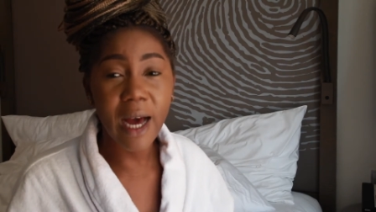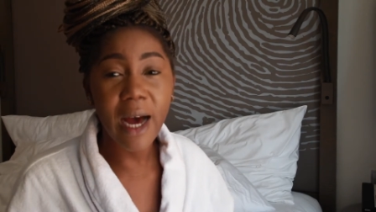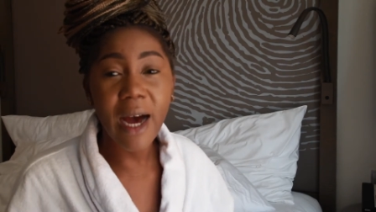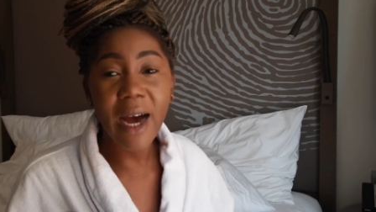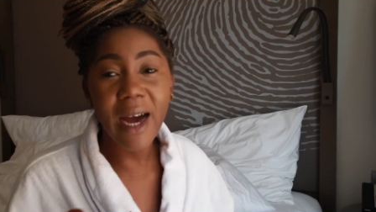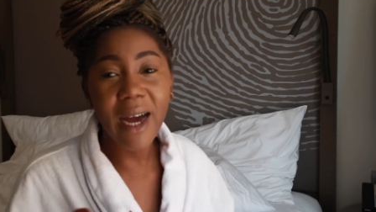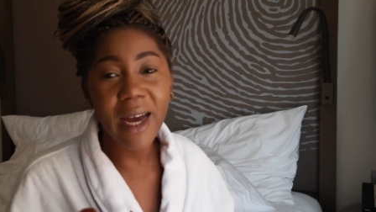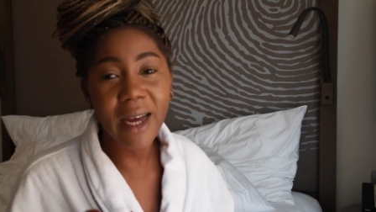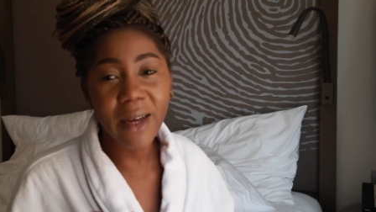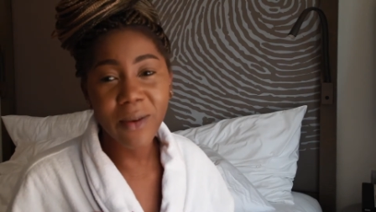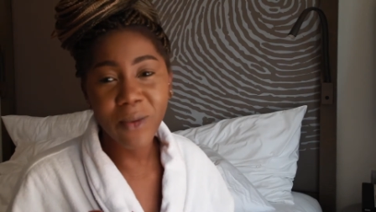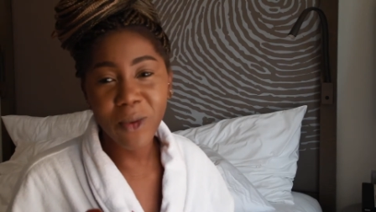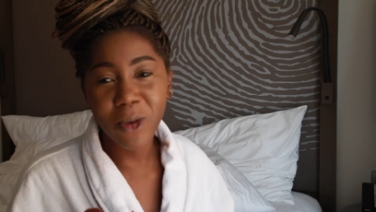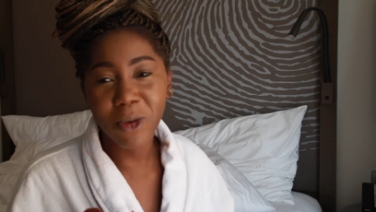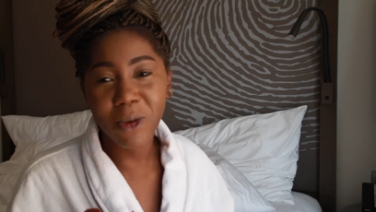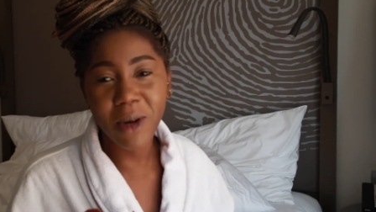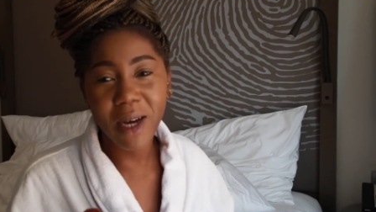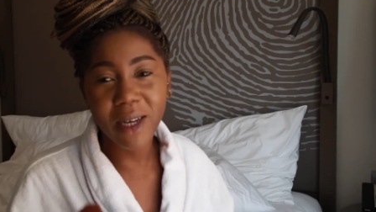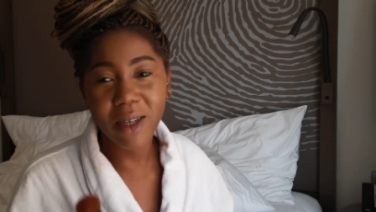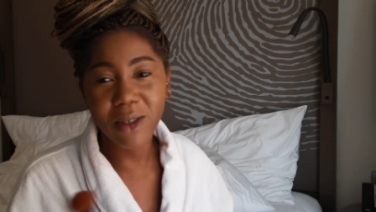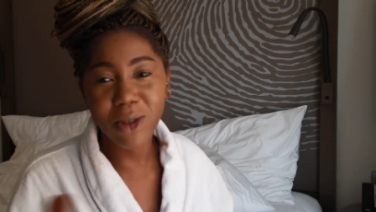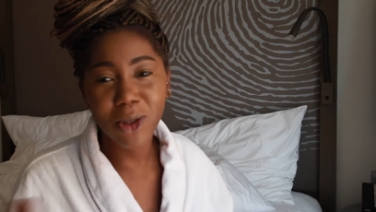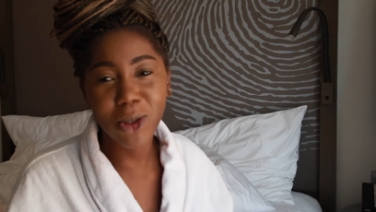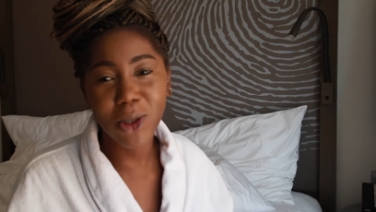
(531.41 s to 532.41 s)
I would
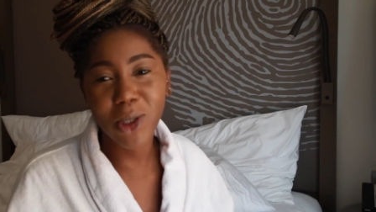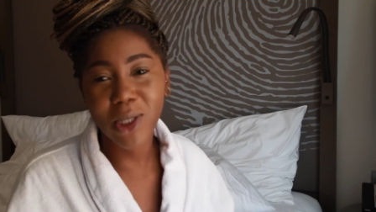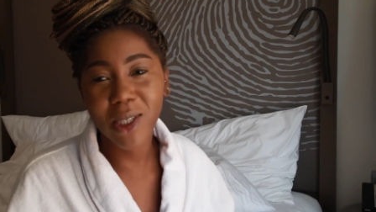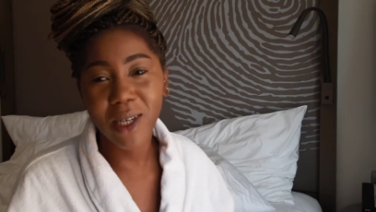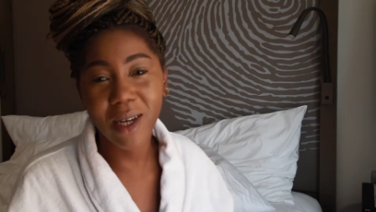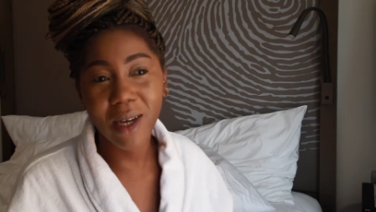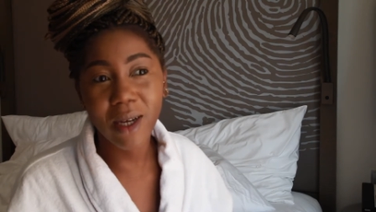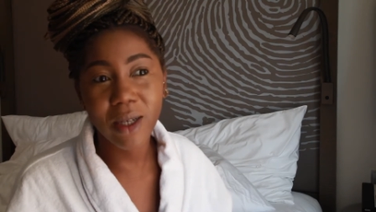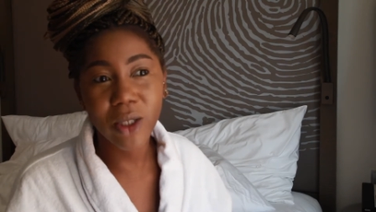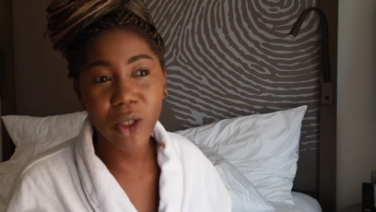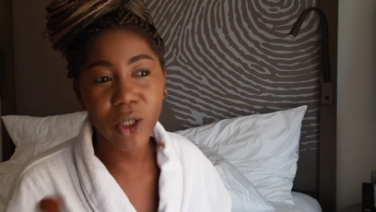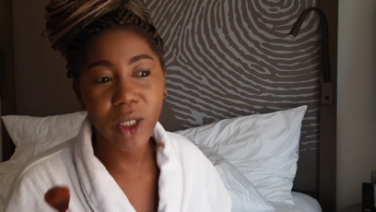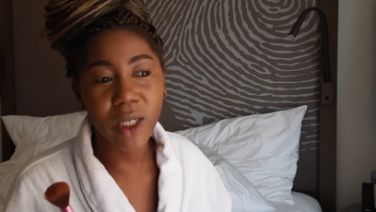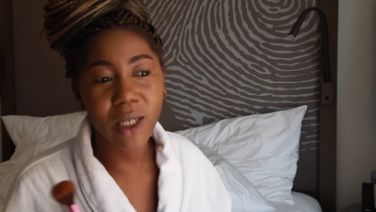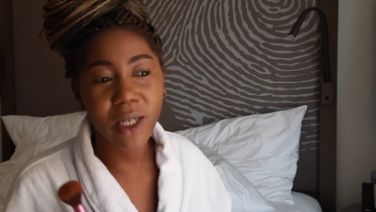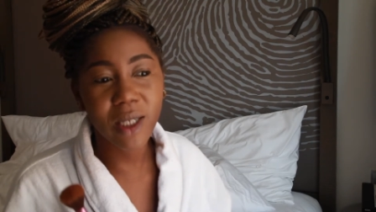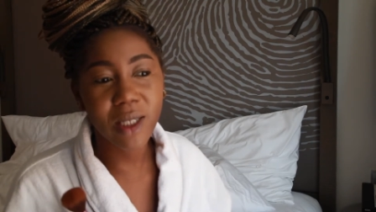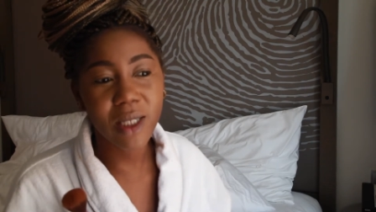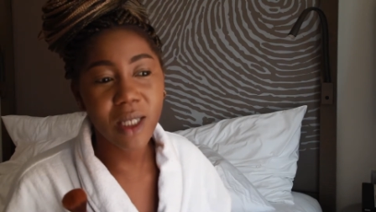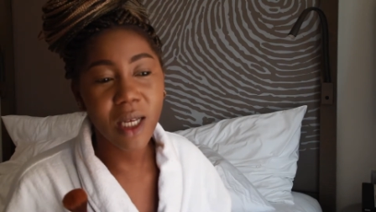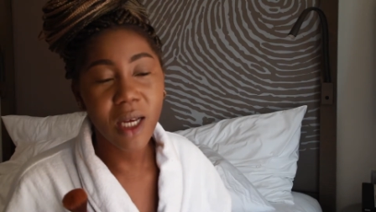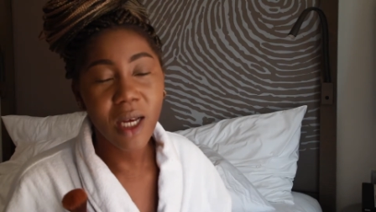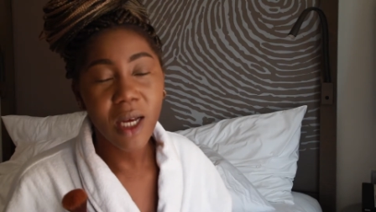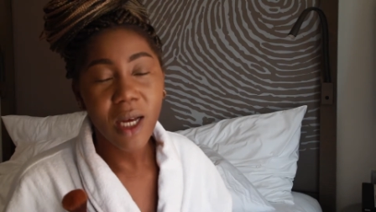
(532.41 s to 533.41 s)
rather choose the country,
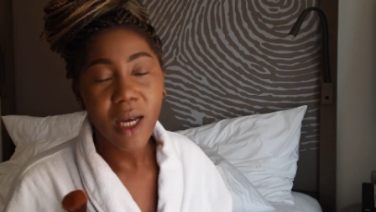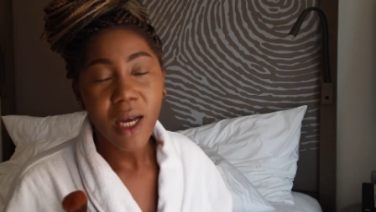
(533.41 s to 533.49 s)
because